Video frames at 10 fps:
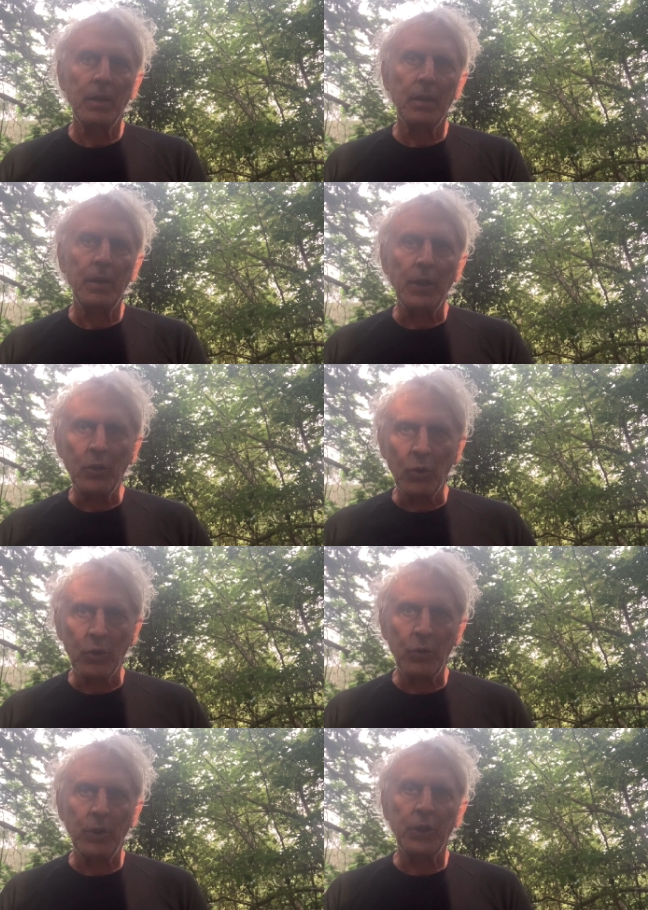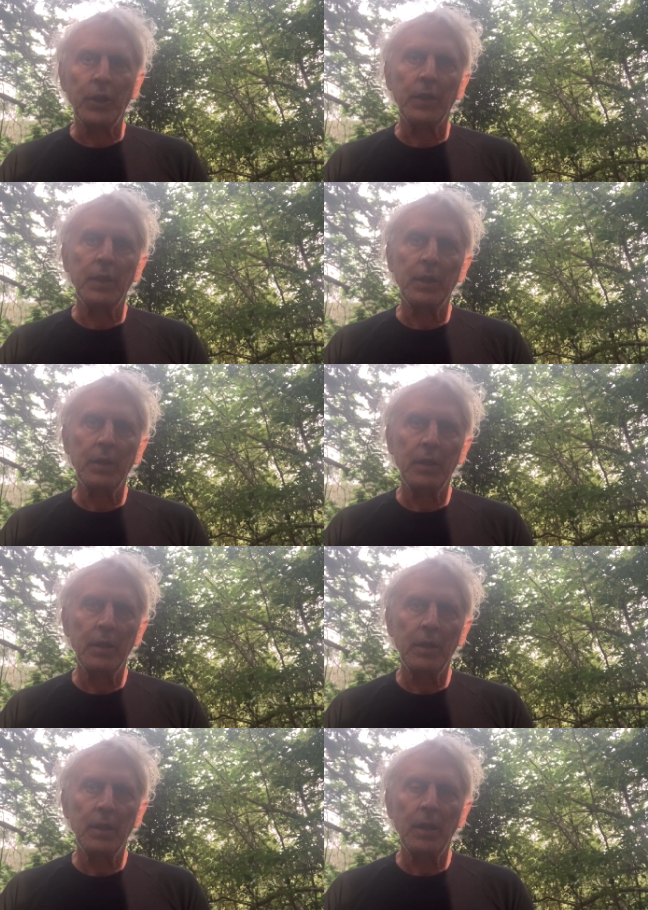They talk to each other
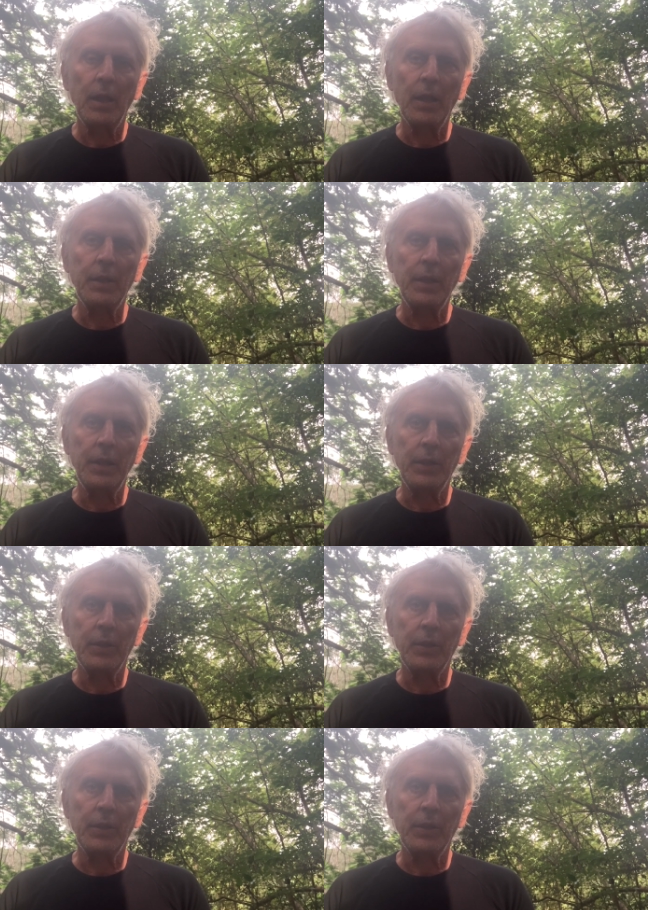underneath